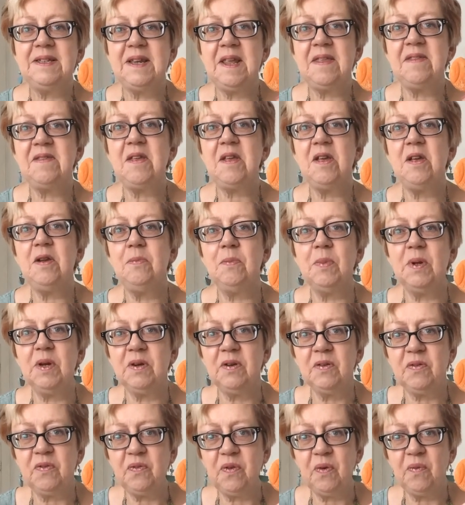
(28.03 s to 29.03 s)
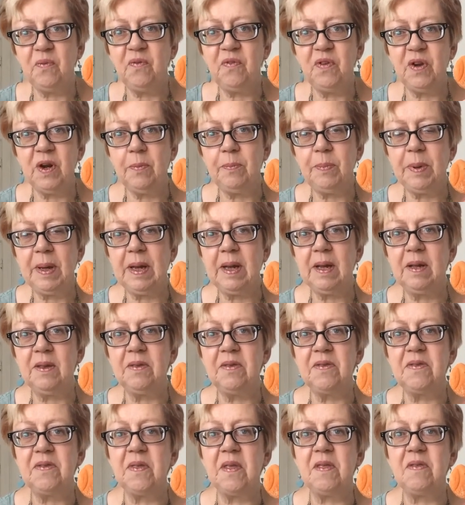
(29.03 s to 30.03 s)
discernment from
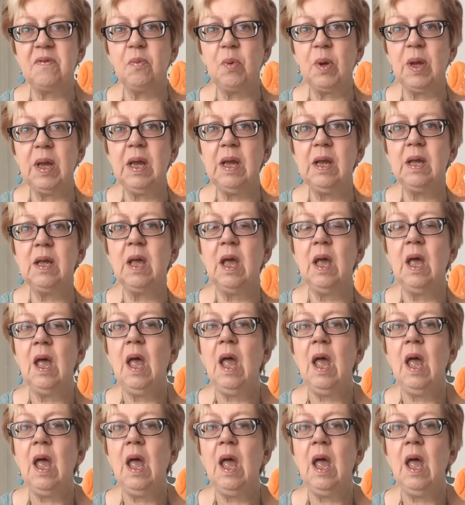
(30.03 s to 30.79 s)
Philippians this week.